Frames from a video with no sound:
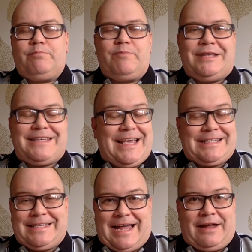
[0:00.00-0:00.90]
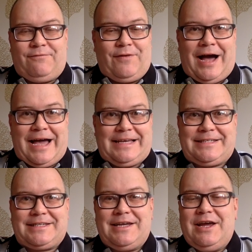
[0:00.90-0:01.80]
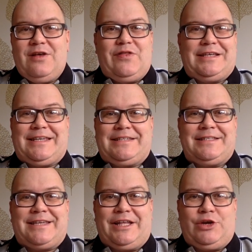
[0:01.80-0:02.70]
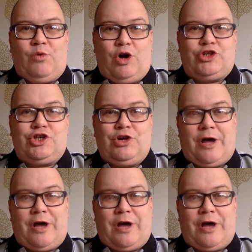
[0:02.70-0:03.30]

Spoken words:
This isn't advice. This isn't telling you what to do.